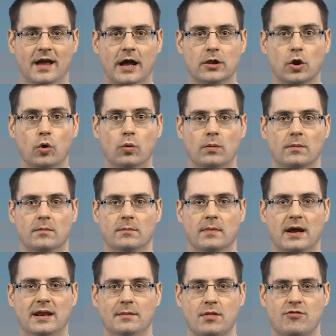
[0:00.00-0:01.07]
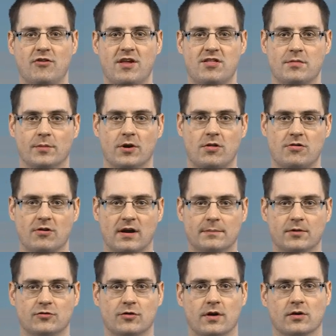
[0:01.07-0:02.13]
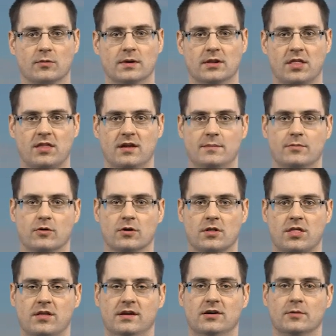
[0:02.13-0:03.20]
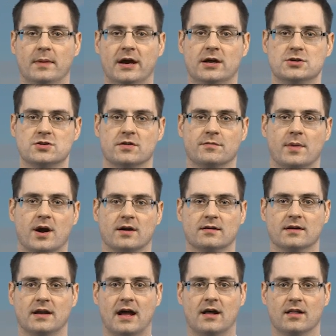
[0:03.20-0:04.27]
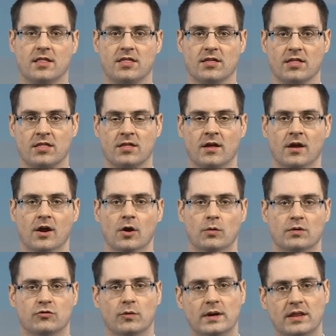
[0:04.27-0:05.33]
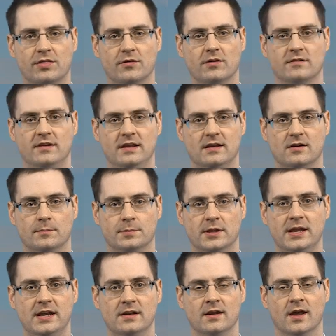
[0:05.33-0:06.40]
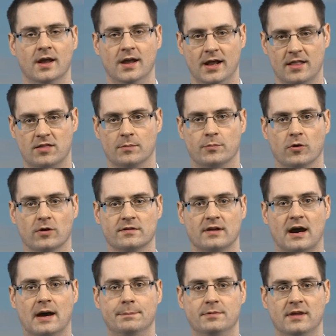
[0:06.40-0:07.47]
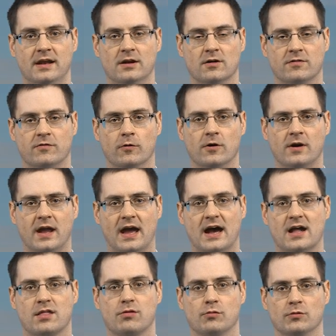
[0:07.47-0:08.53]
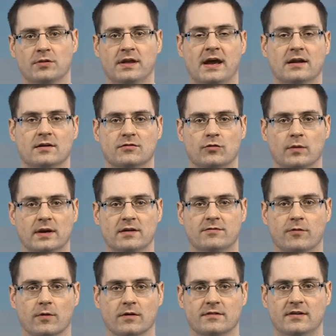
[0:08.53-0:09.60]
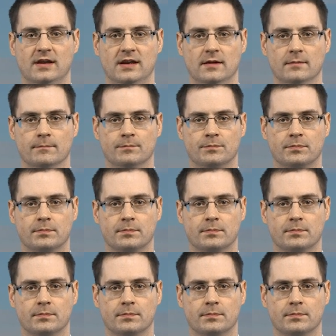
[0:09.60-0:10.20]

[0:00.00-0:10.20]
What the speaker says: Hello, my name is Jason Mercer. I'm the Toronto Real Estate Board's Senior Manager of Market Analysis. With 2013 complete, it's important to update our forecast through the end of 2014.